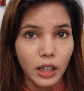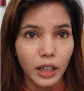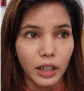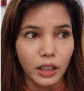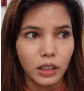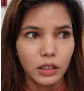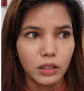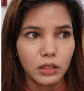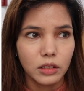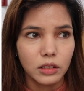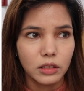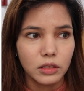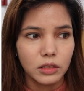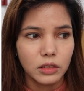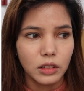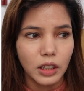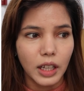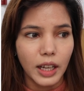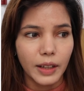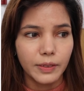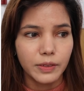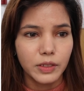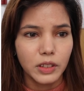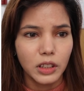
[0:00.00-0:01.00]
Like,
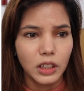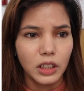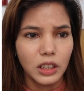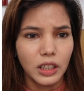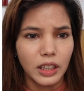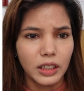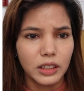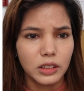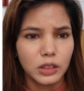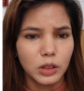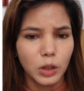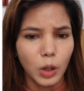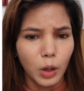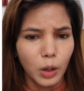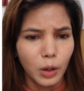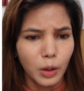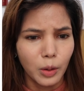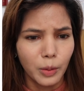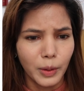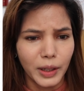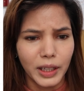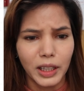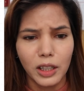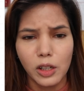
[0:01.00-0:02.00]
I've seen like
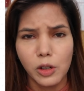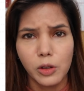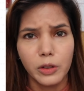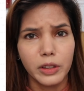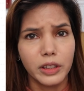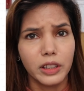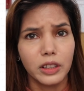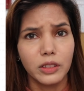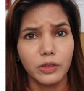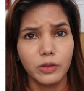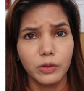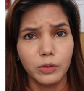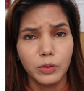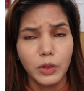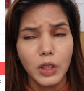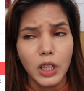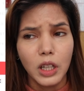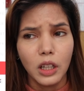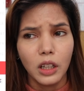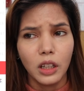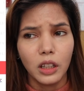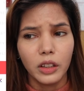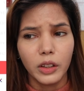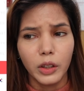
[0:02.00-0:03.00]
so many Korean
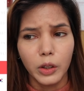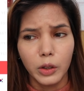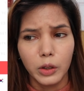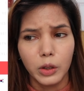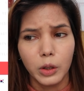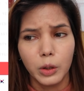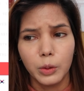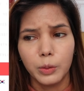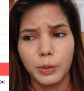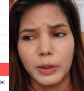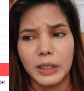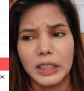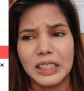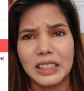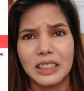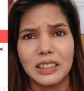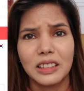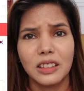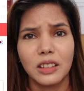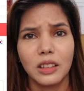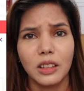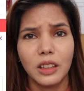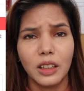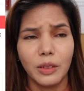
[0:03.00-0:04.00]
YouTubers,